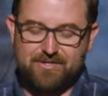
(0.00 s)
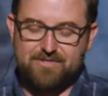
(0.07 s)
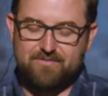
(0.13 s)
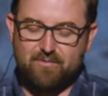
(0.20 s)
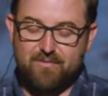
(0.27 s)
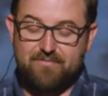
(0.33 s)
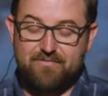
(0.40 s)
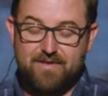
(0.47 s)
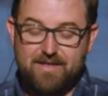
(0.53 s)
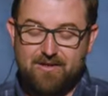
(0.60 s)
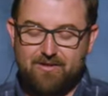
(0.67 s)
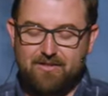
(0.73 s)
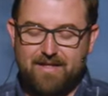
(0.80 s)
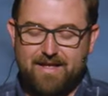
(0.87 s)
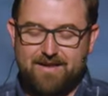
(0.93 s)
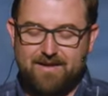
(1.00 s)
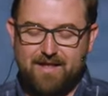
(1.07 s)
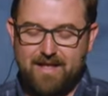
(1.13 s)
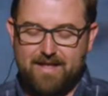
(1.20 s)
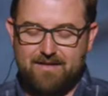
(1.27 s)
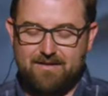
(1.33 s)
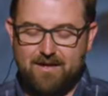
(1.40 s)
just reveal and,
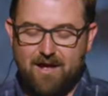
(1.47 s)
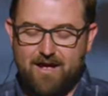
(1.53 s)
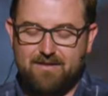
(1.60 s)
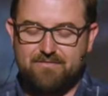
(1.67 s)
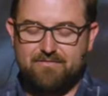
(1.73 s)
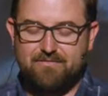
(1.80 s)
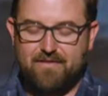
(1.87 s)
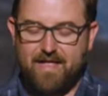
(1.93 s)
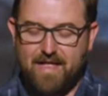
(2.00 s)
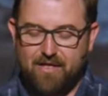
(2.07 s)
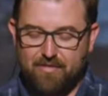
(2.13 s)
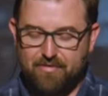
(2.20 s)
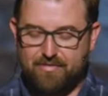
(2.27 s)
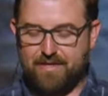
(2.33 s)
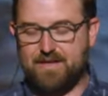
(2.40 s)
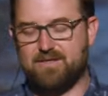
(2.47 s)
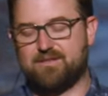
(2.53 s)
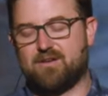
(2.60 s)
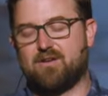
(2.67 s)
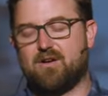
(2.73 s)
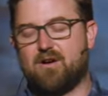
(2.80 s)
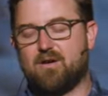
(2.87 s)
and unveil things
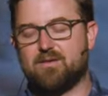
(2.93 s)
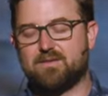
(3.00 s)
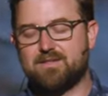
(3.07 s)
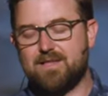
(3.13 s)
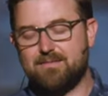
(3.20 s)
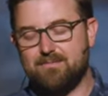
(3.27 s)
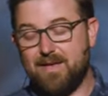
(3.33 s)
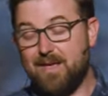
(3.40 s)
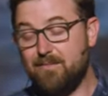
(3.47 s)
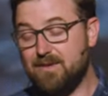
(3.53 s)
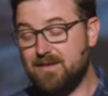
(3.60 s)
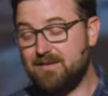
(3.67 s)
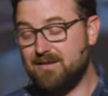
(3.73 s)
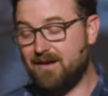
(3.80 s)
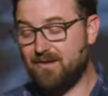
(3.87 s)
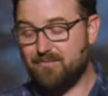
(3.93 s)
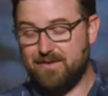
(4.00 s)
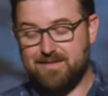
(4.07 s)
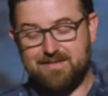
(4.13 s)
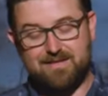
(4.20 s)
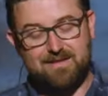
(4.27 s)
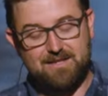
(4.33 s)
in our hearts that maybe, God,
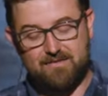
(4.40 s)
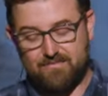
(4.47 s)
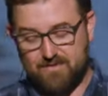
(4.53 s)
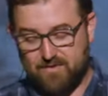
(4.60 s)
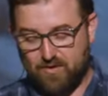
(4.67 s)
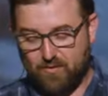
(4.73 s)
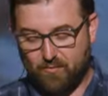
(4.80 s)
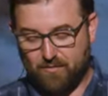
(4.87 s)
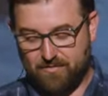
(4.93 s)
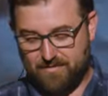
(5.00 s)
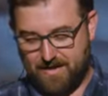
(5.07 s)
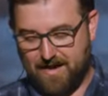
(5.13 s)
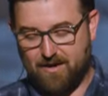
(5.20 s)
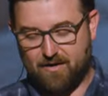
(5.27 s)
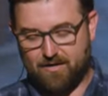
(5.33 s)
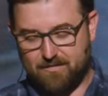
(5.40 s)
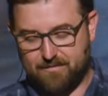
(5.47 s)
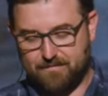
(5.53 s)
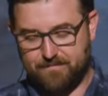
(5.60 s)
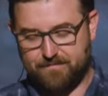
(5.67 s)
we didn't even know were there.